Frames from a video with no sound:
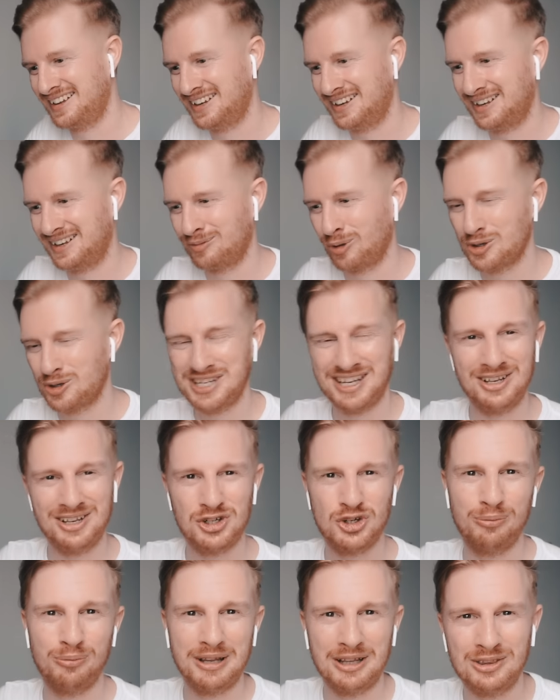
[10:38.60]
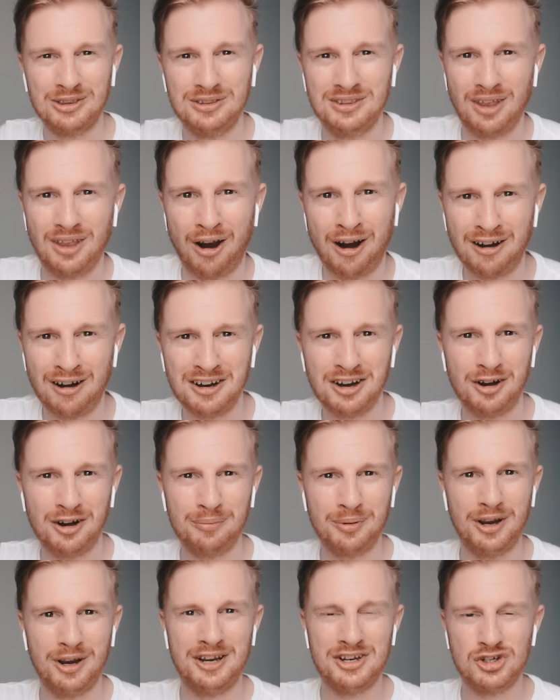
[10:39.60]
I'm not saying it should be darker,
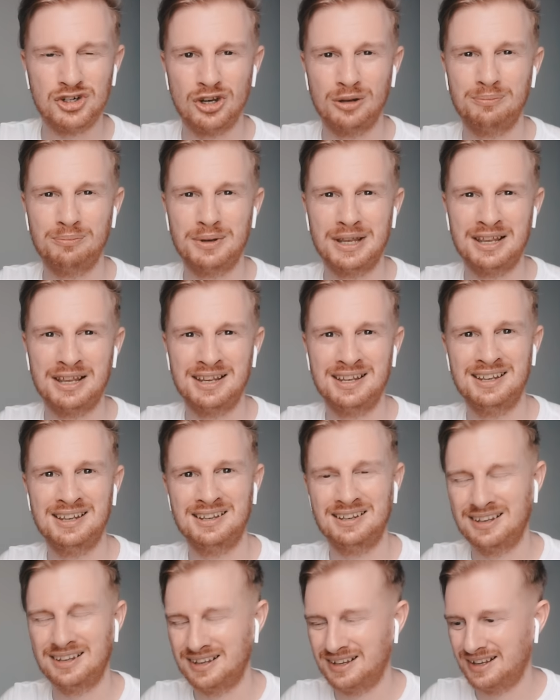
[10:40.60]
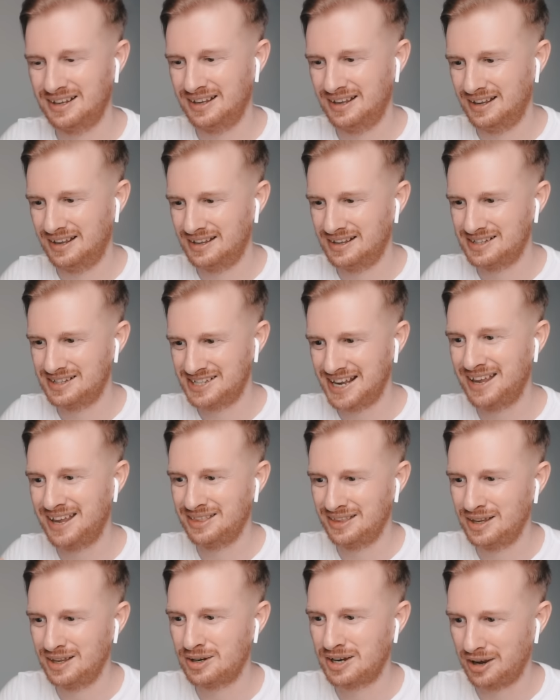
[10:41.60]
but it should be setting
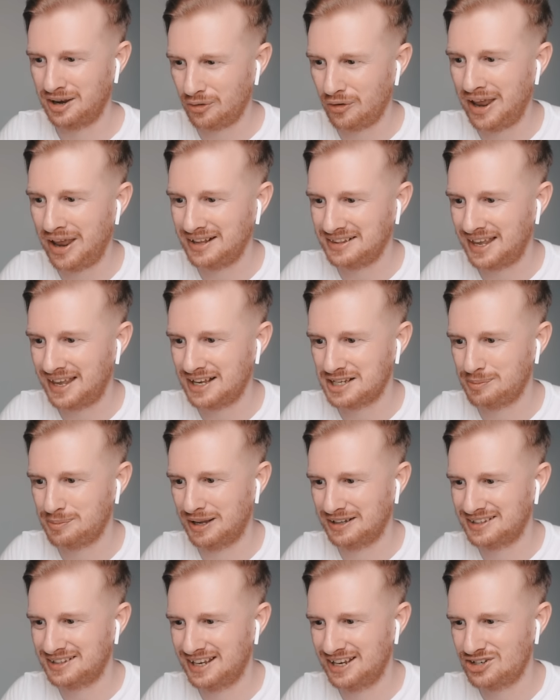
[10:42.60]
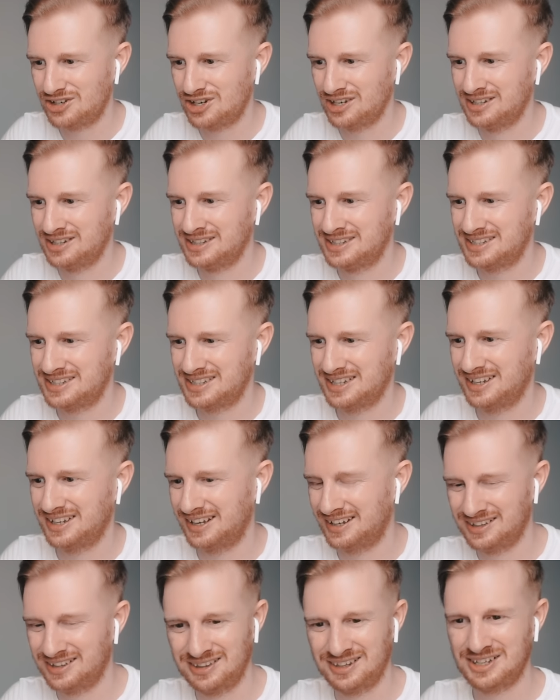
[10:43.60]
the correct expectations
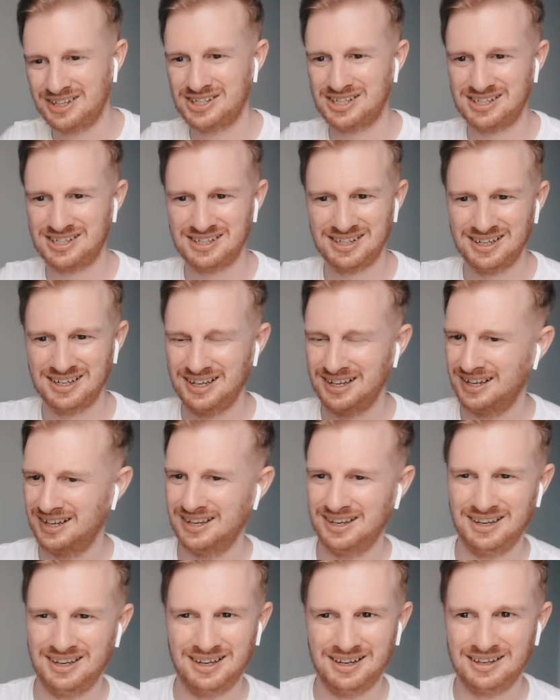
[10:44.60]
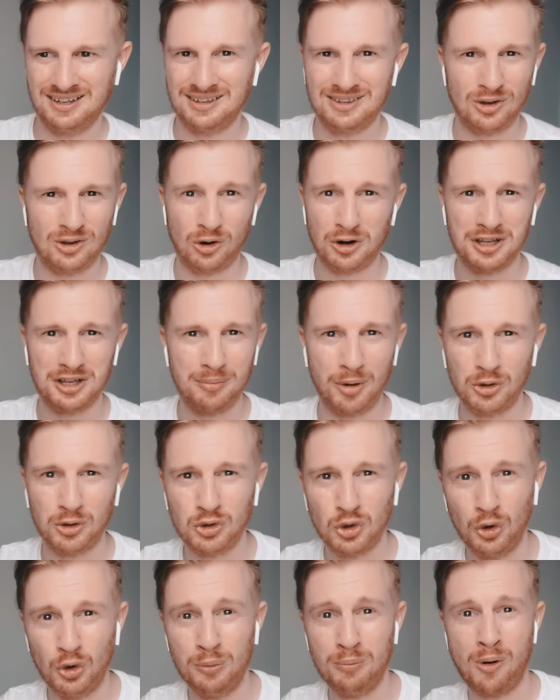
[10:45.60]
in this, talking about
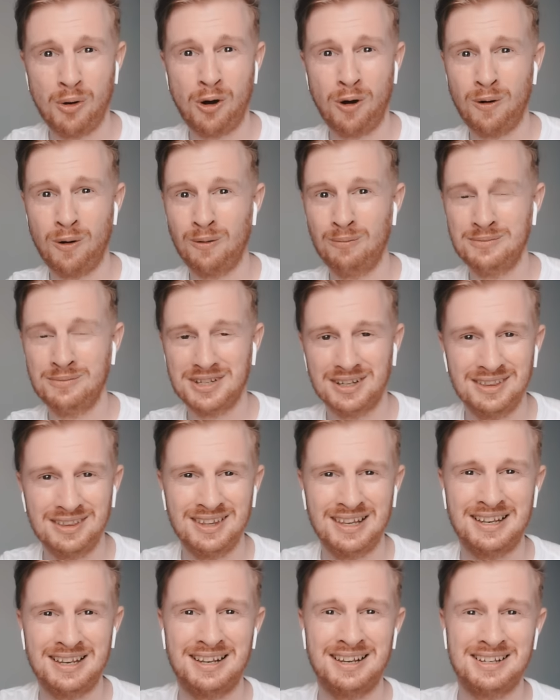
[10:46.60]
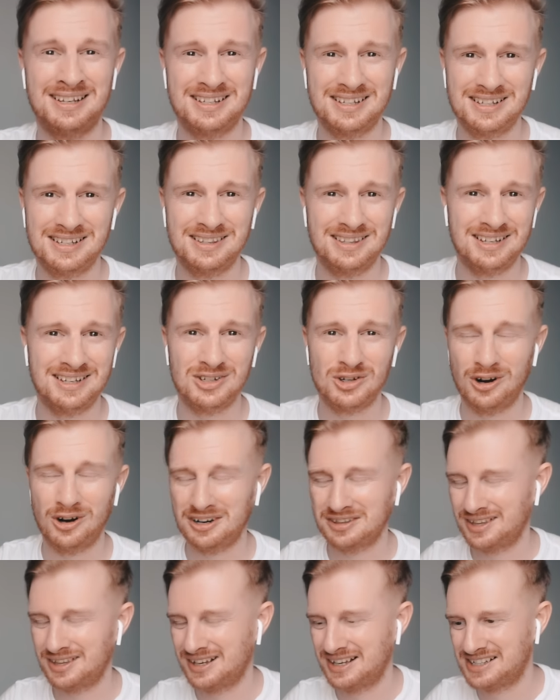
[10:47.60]
two moms in this sort of
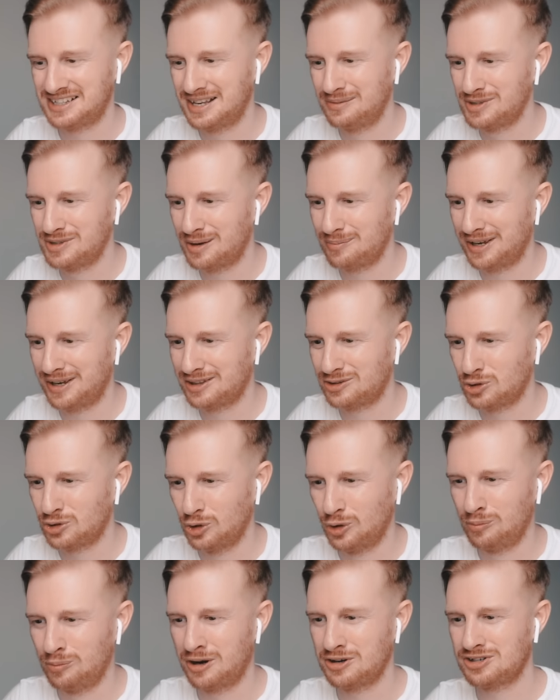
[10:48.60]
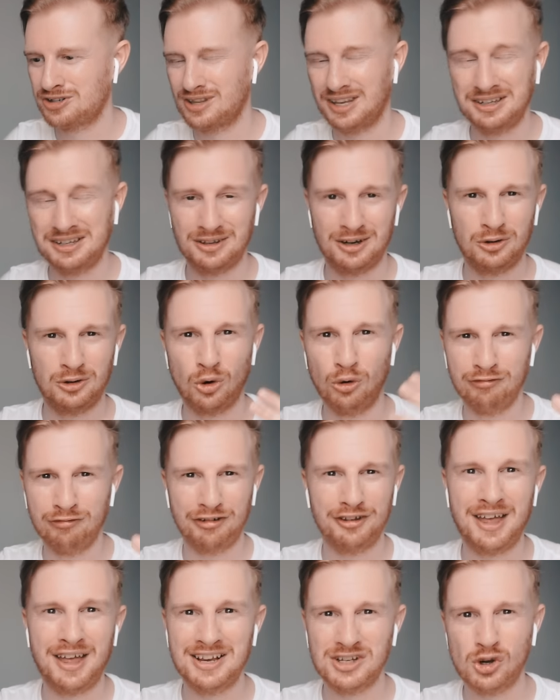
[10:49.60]
thing. It seems a bit too much like they're going for
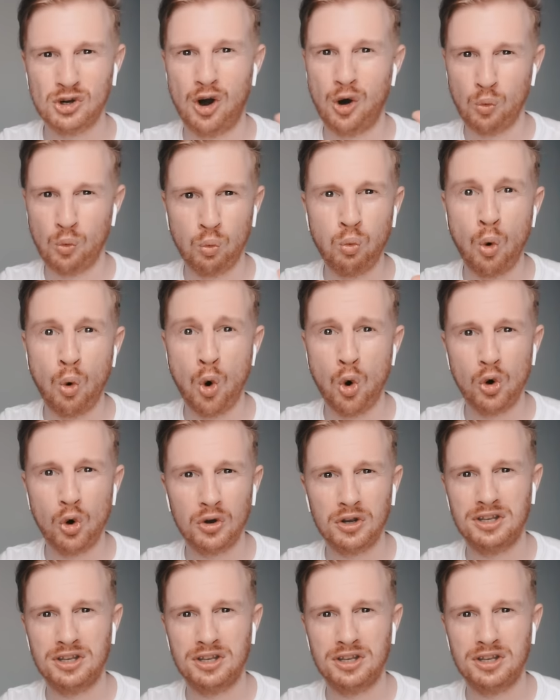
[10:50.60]
that sort of woke